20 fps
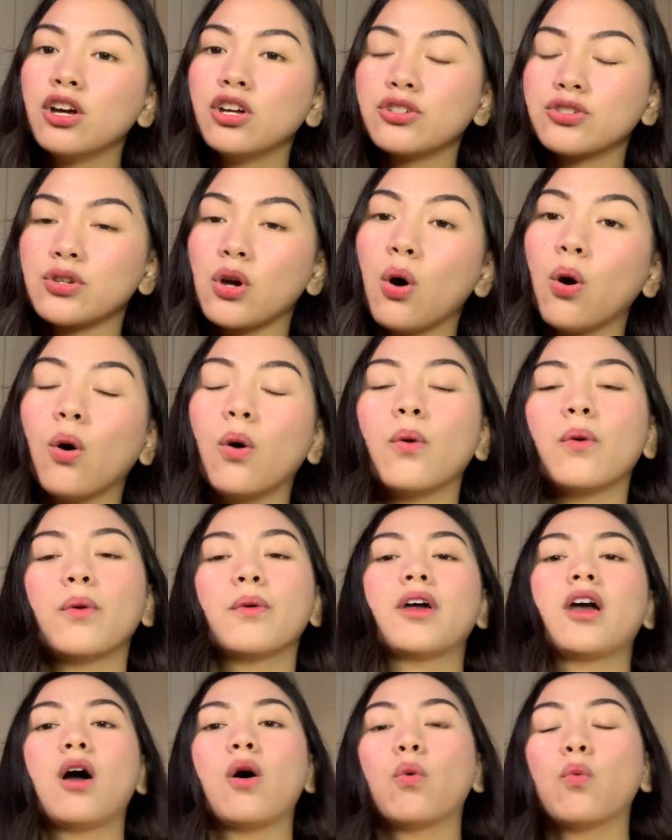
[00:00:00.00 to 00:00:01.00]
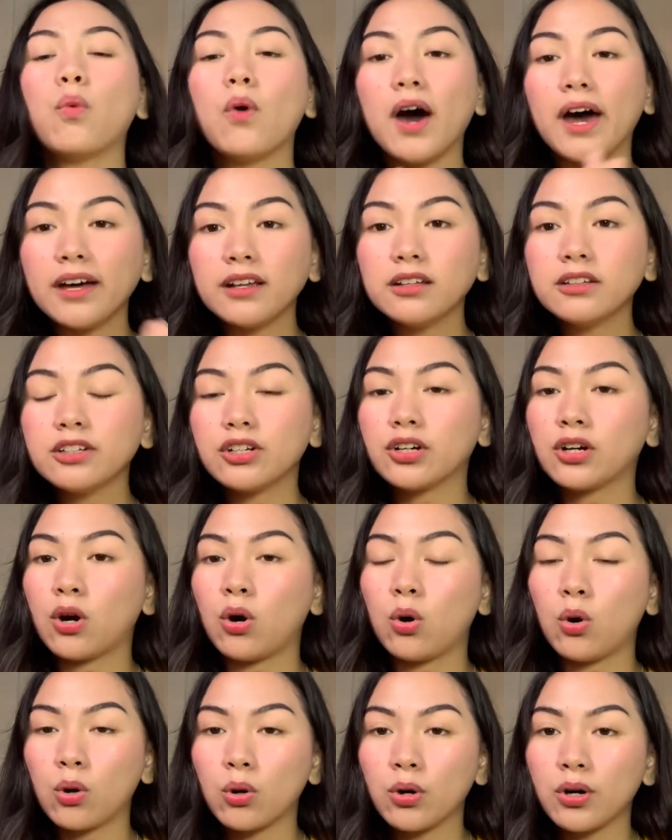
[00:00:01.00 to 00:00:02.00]
So while your
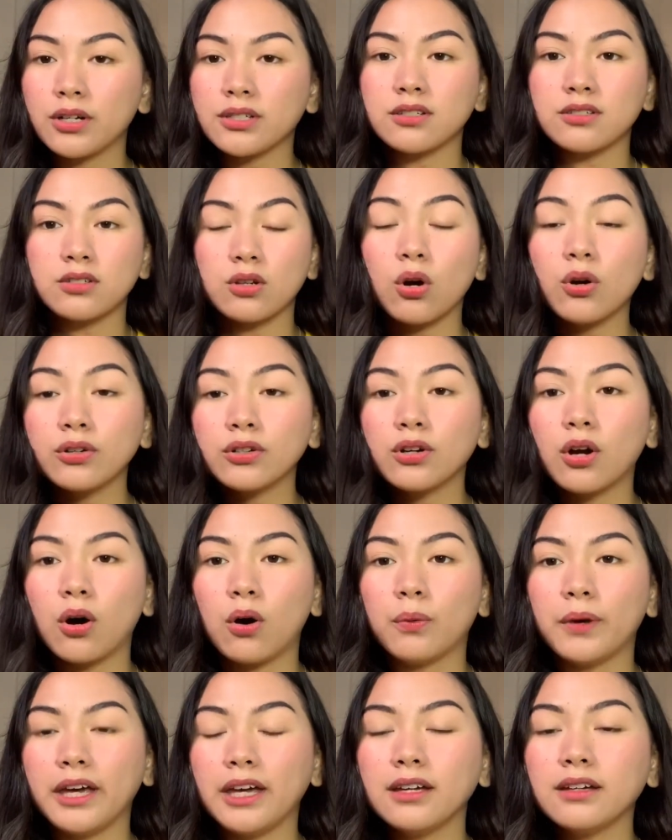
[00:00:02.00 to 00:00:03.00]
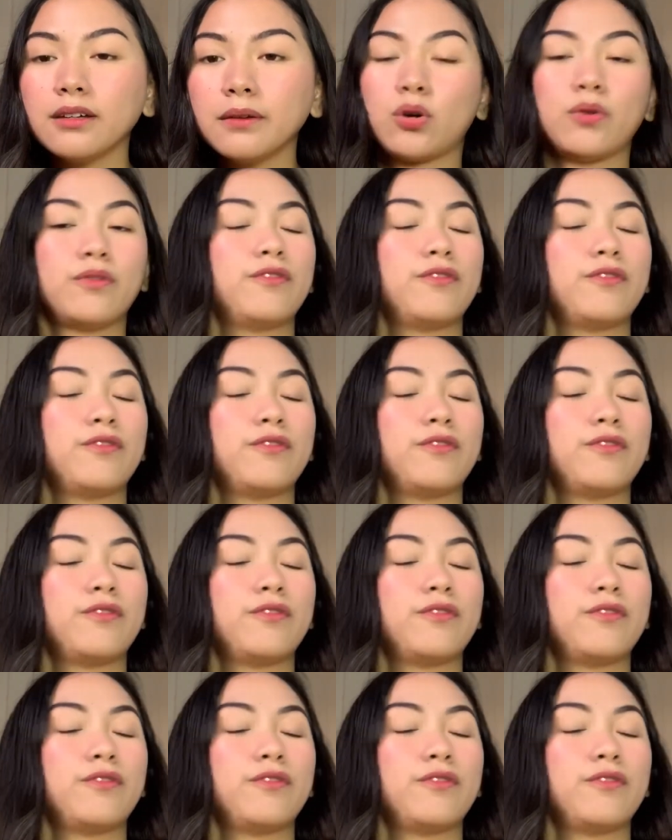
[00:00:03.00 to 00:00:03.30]
course is ongoing,